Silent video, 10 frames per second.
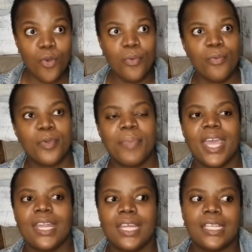So we
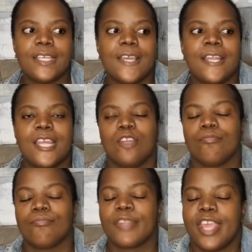paid it, and
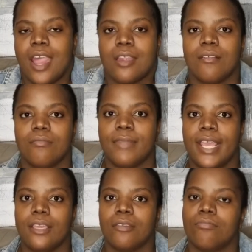then yeah,
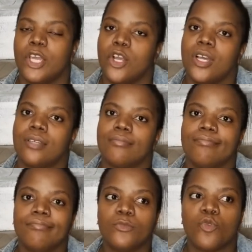like my car
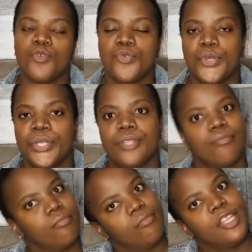was
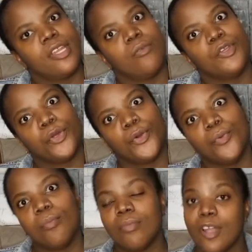good, and then I went
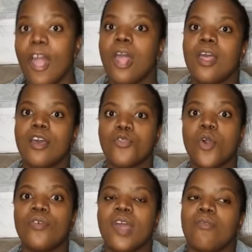home.
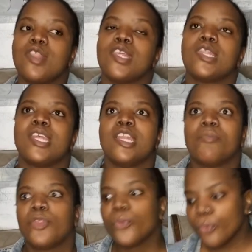So that was incident
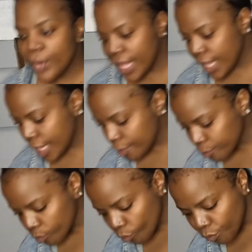number
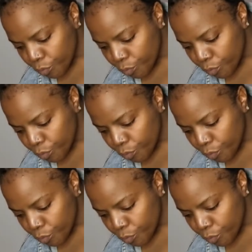three.